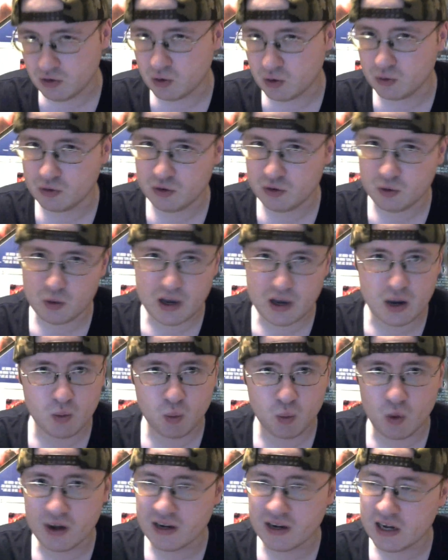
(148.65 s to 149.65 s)
those two out
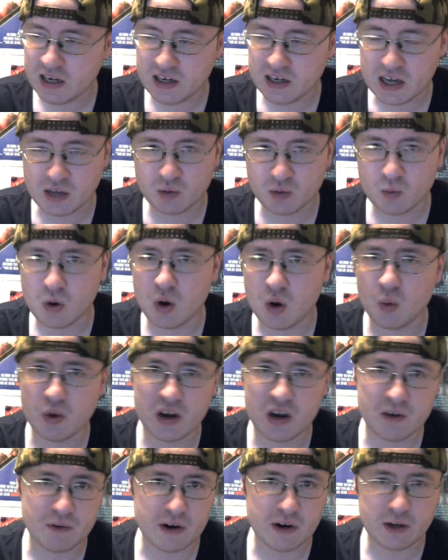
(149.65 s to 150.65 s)
one day down the road
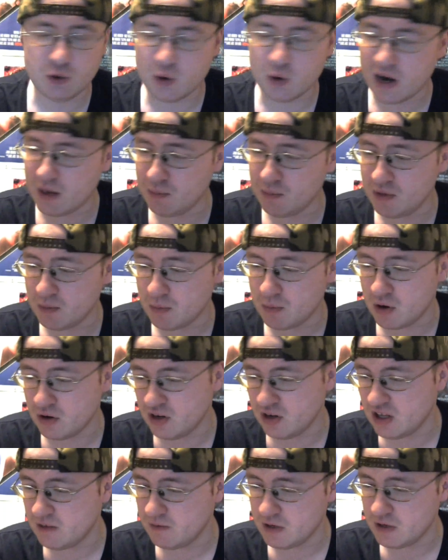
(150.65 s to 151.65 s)
whenever I grab them on
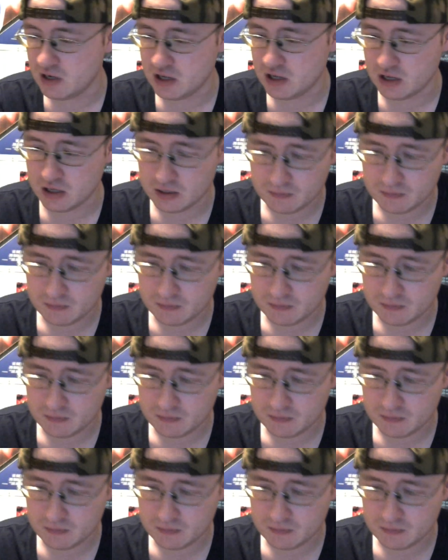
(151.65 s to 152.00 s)
DVD.